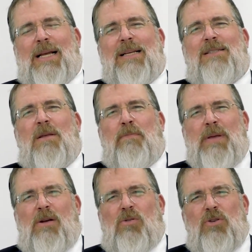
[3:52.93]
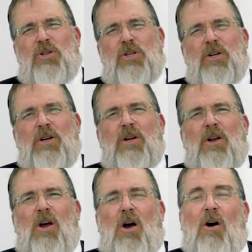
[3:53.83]
is the bikush
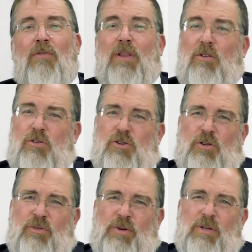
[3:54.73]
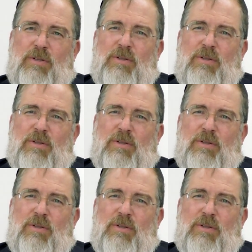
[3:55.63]
of little children.